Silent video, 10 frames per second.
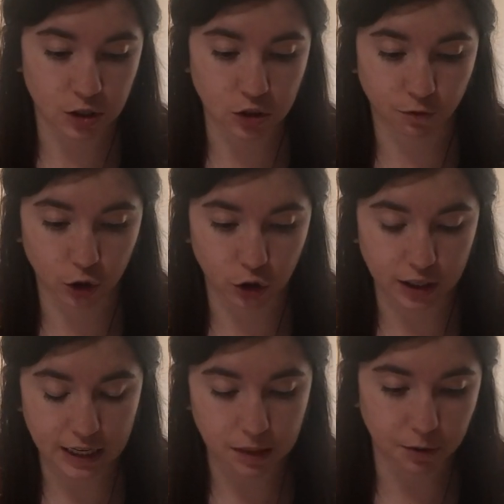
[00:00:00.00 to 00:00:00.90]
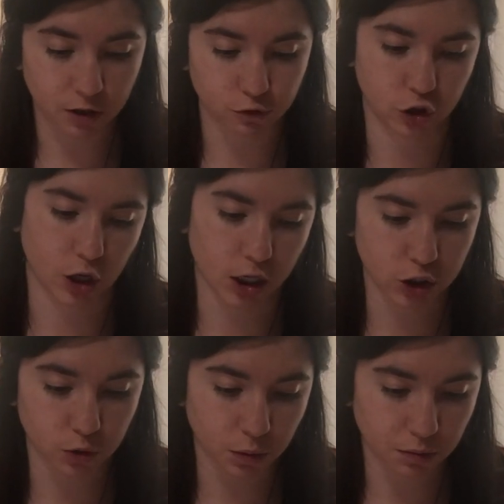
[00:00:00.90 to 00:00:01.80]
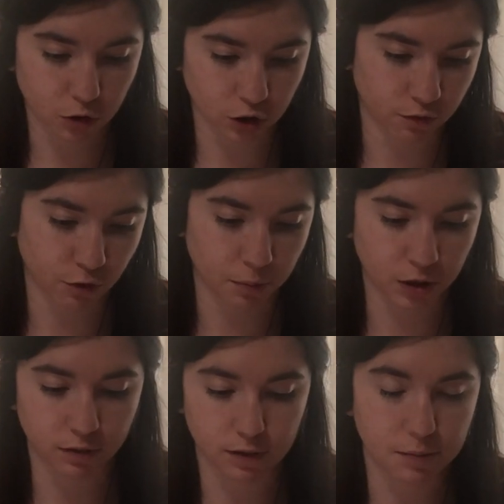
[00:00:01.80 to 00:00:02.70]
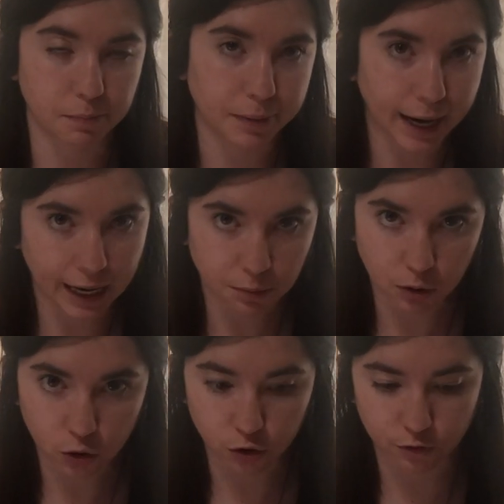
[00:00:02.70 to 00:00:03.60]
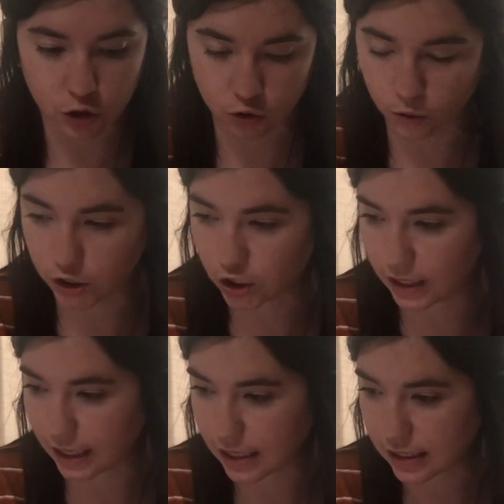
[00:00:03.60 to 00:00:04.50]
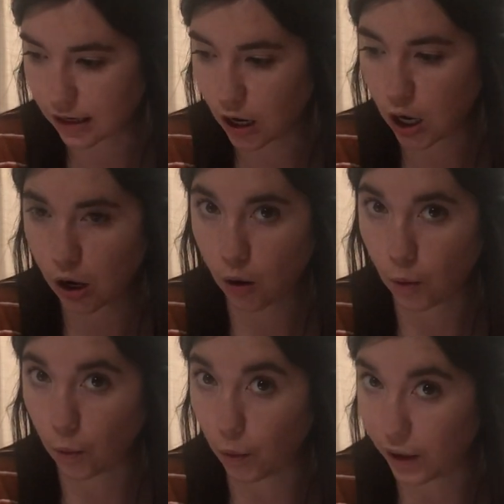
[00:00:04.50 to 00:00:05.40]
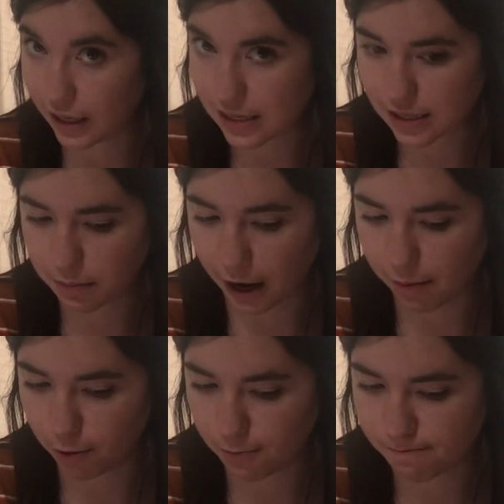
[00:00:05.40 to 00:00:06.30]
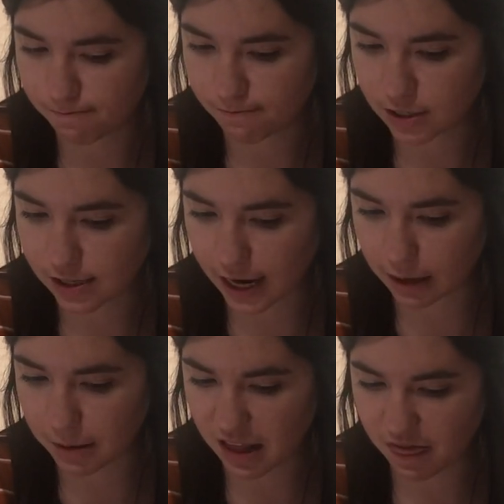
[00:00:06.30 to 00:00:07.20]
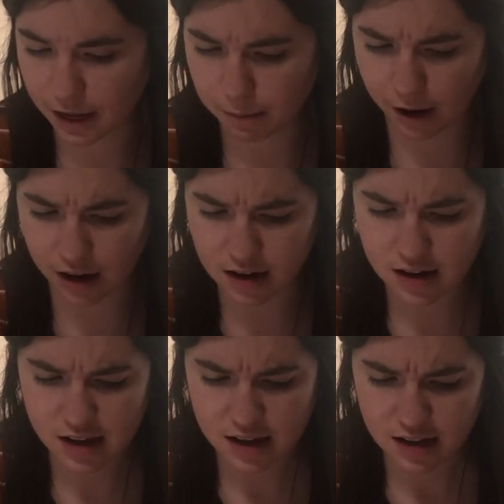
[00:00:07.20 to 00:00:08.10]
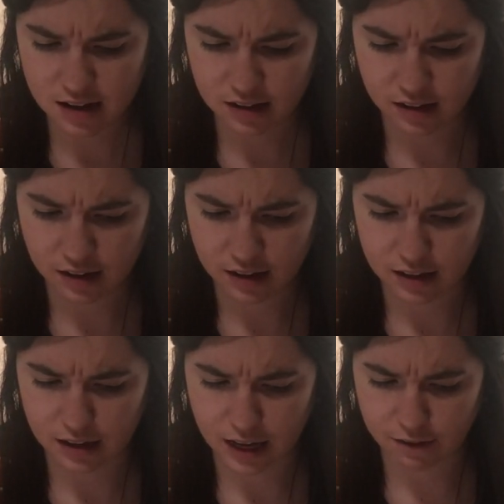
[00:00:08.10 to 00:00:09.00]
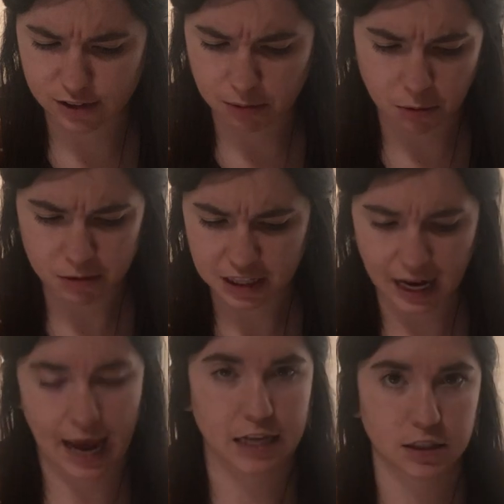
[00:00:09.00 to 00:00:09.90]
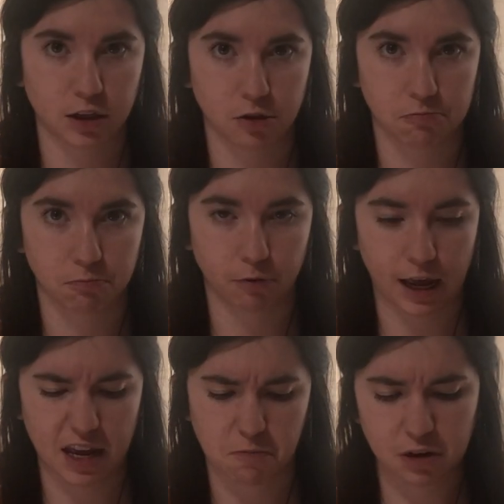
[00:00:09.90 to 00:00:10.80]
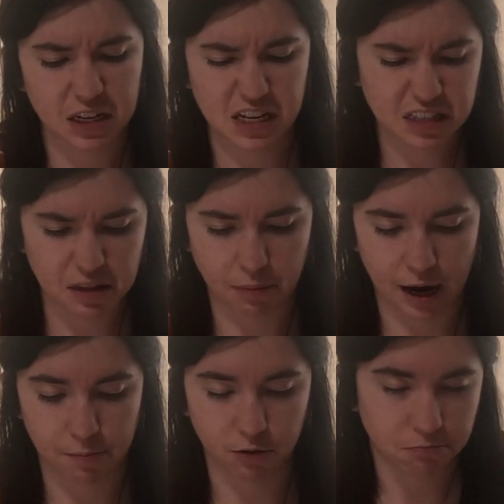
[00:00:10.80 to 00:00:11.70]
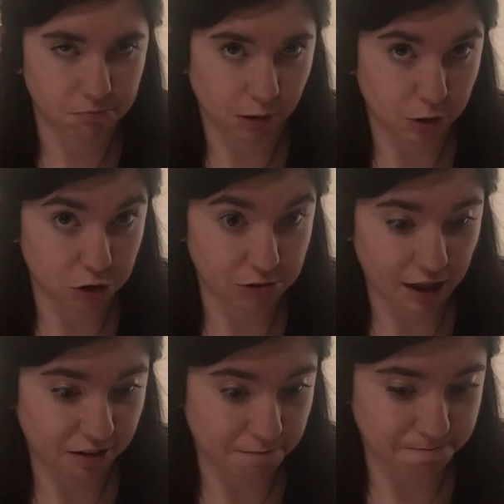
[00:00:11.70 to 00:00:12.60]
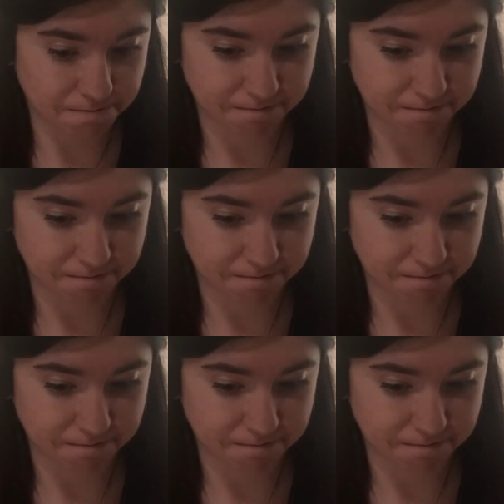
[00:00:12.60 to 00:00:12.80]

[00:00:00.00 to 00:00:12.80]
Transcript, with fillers: So if we're looking in the book of Joshua, we're looking for a book of the Bible. The first question is, what is the Bible? Let's take a minute to think about it. If someone was going to ask you, hey, what is the Bible? What would you tell them?